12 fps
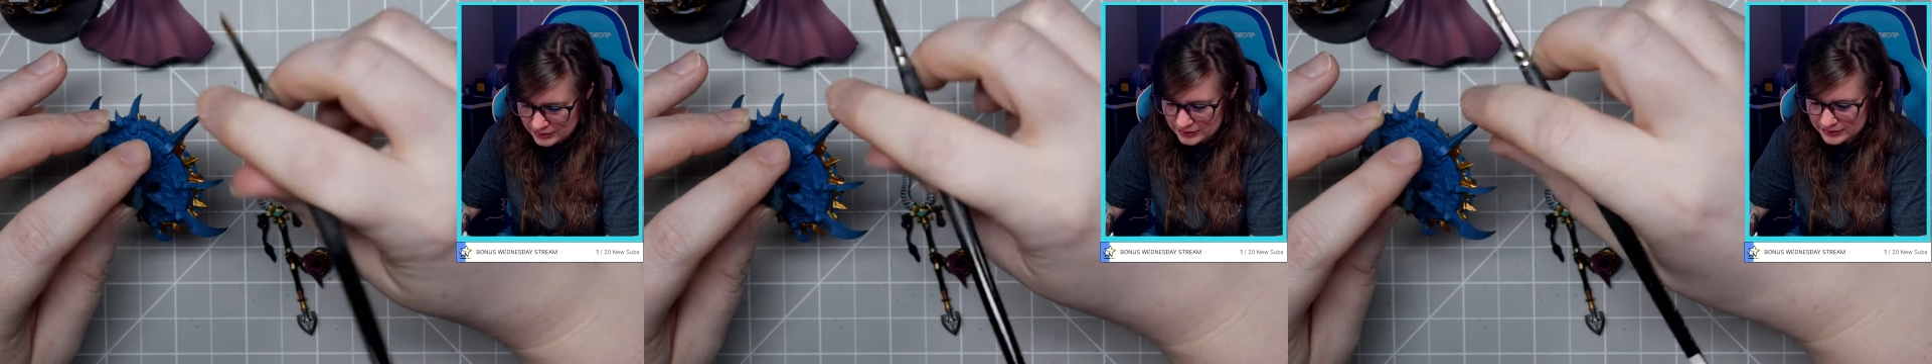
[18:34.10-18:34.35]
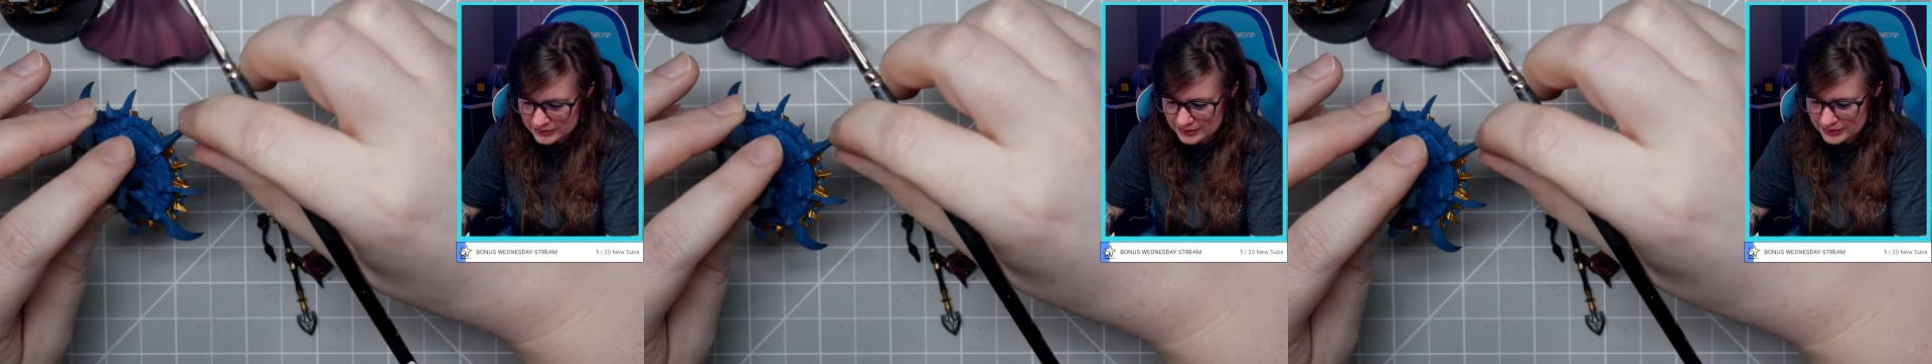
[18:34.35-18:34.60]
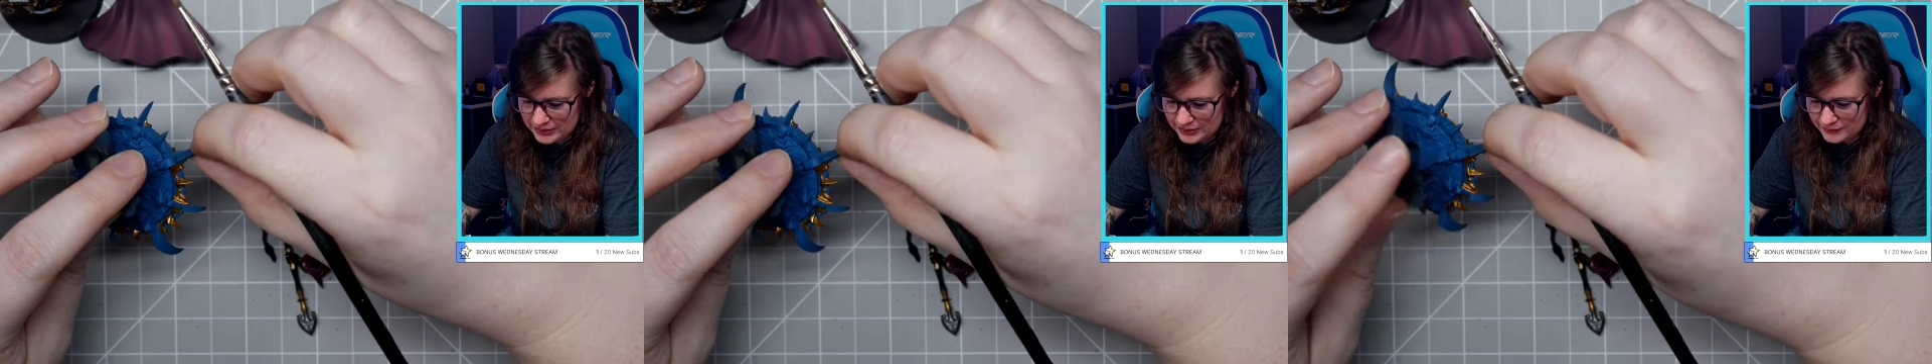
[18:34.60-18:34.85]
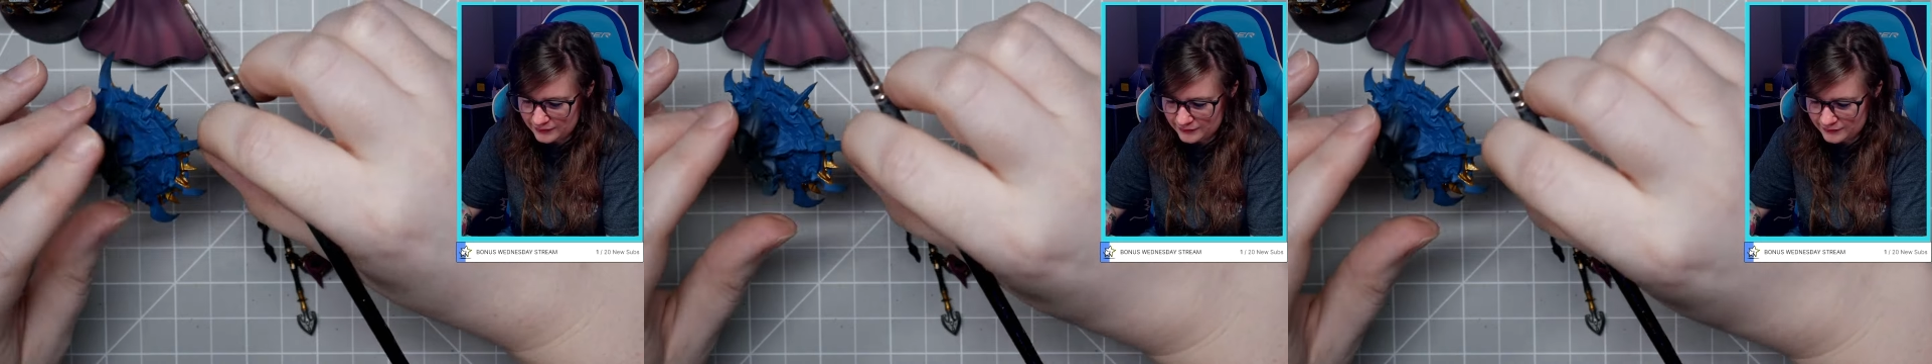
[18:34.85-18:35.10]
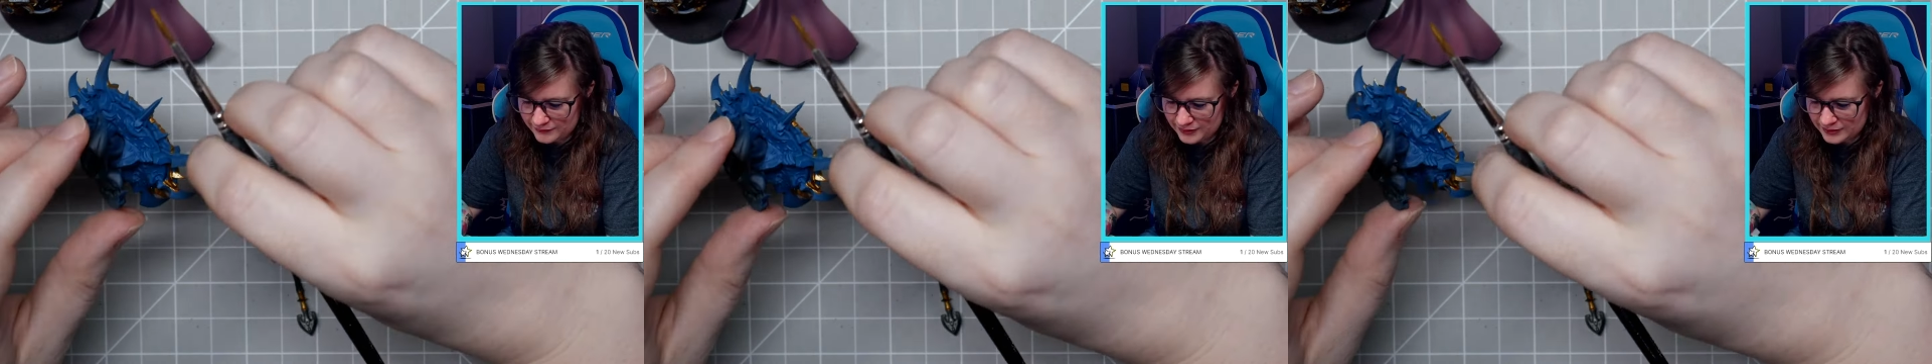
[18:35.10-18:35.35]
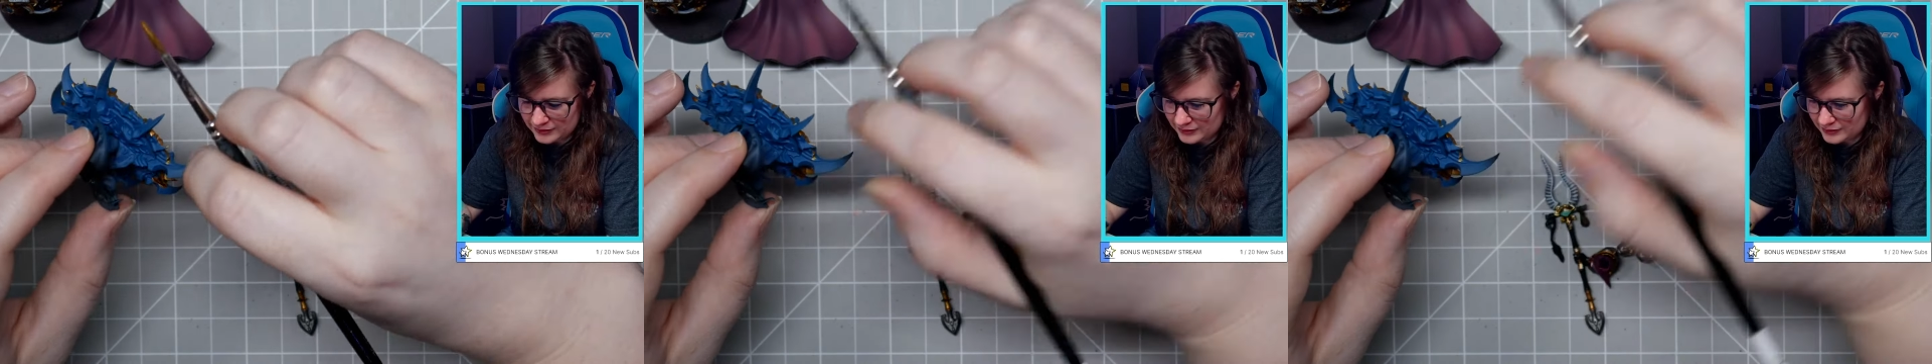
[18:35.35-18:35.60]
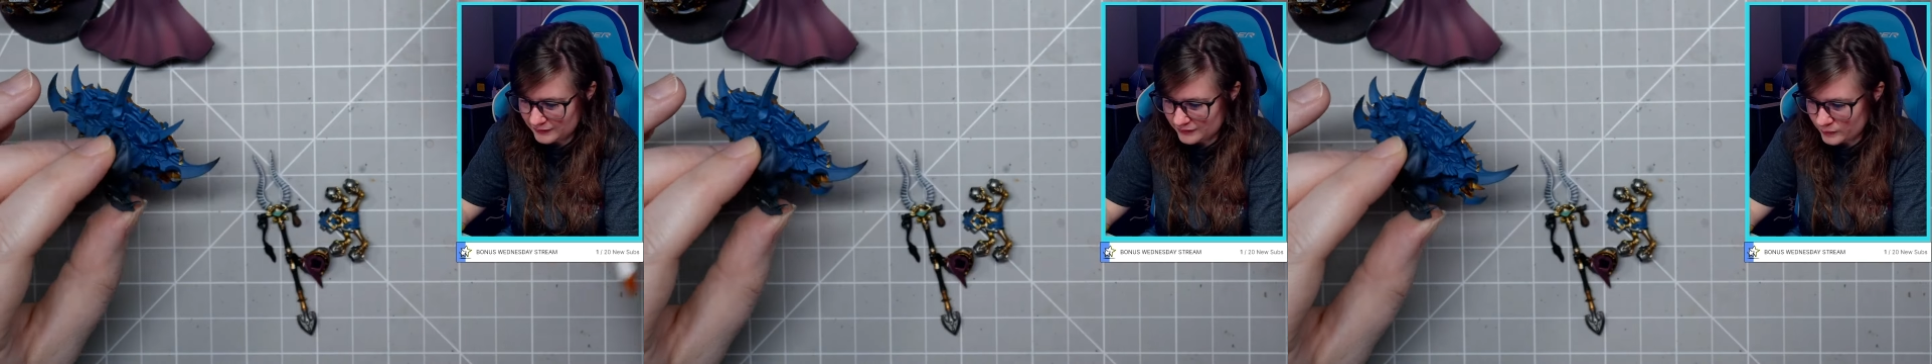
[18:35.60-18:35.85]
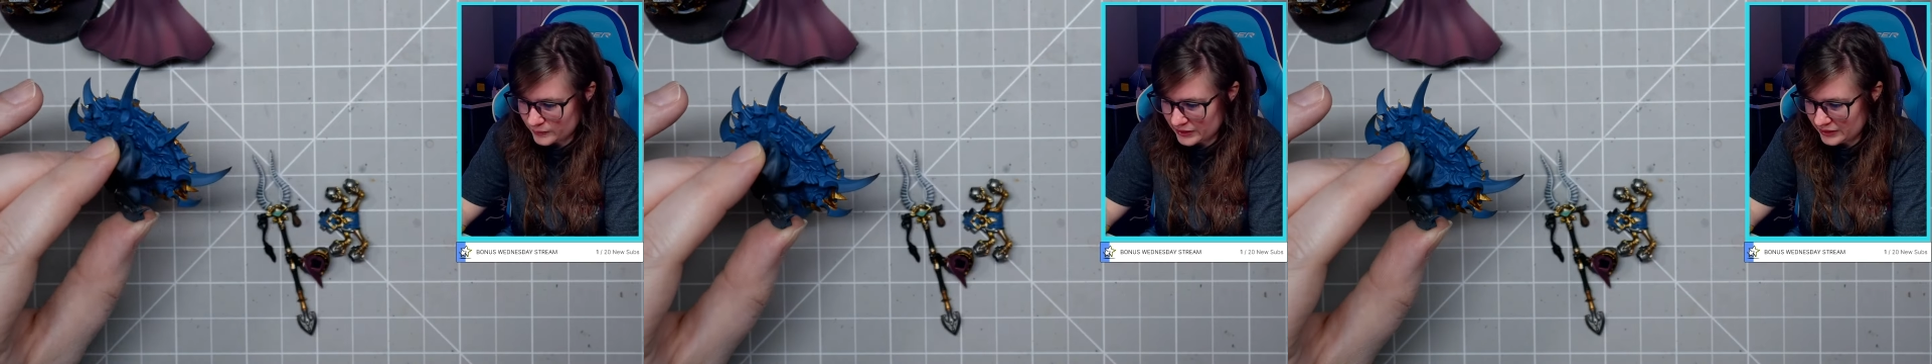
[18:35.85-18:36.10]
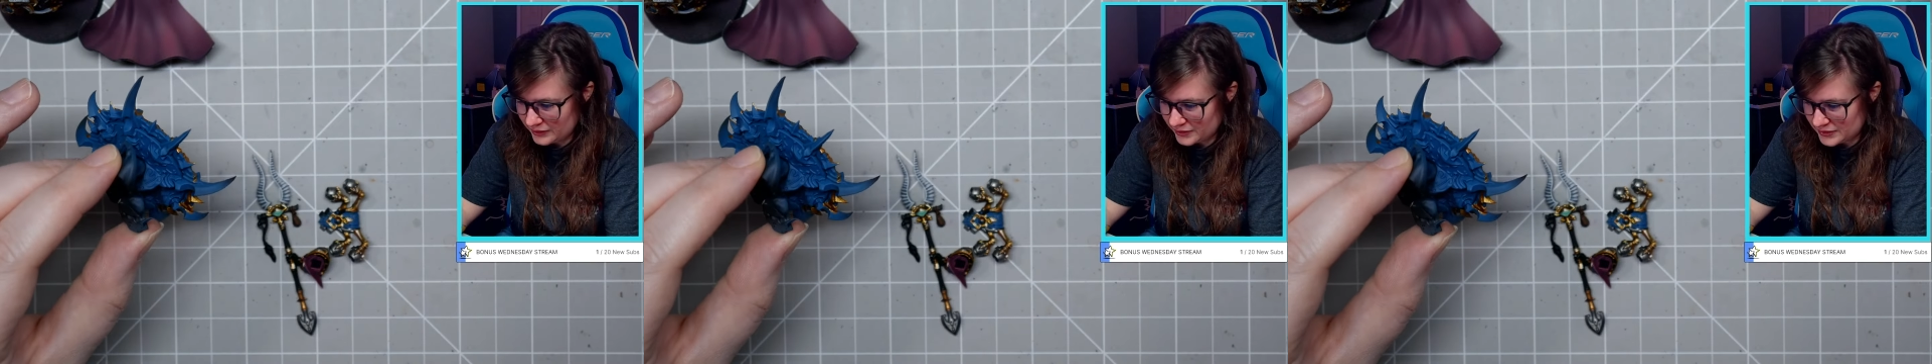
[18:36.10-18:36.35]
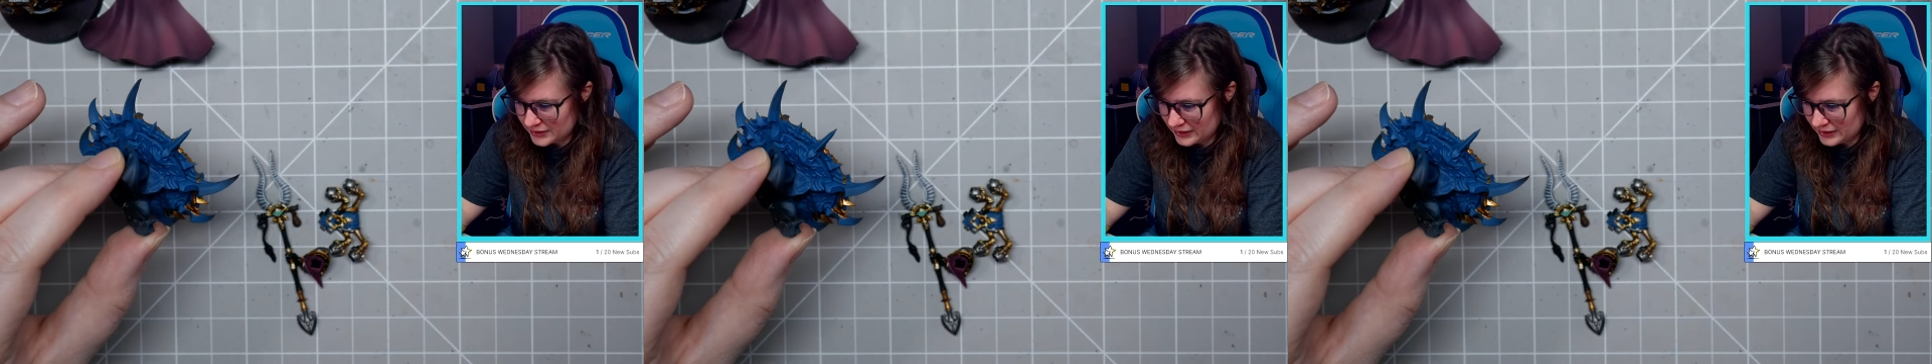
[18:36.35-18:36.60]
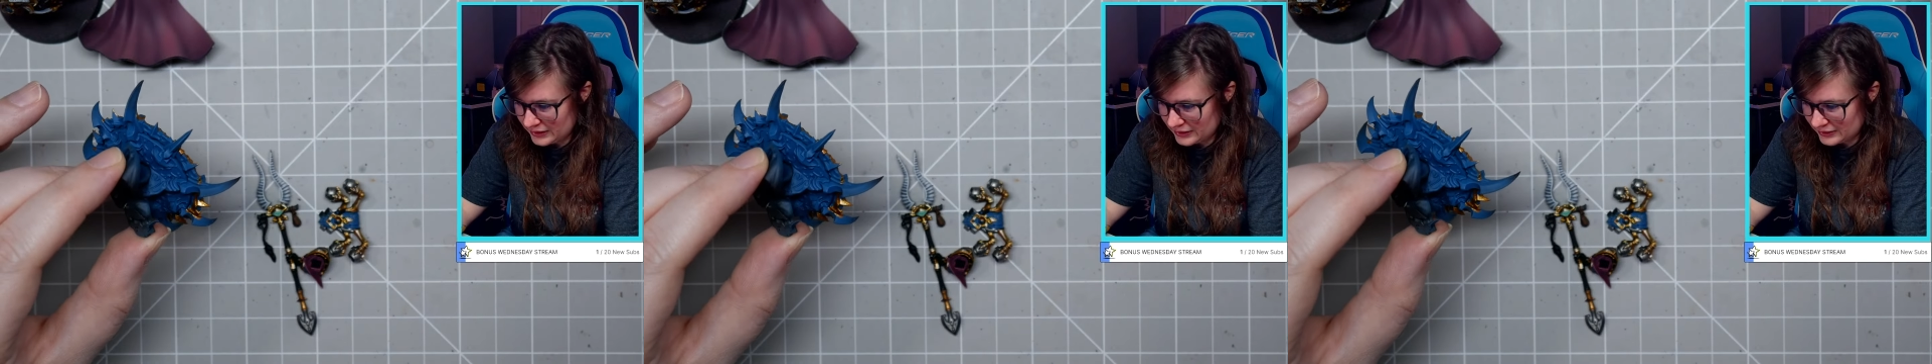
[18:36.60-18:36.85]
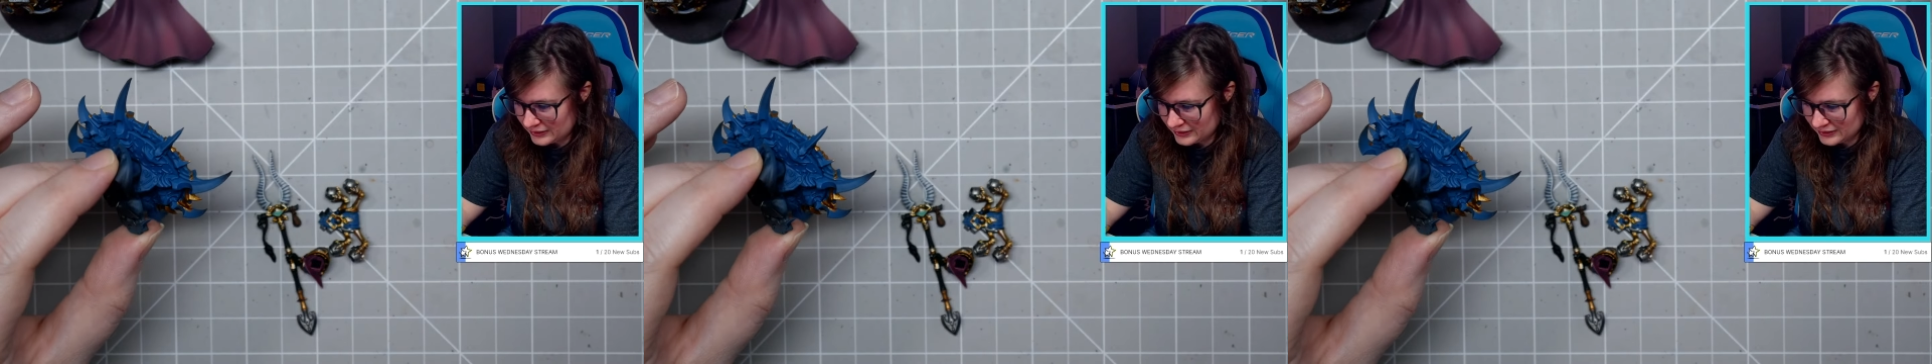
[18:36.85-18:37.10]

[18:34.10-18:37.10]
It's kind of, from my understanding,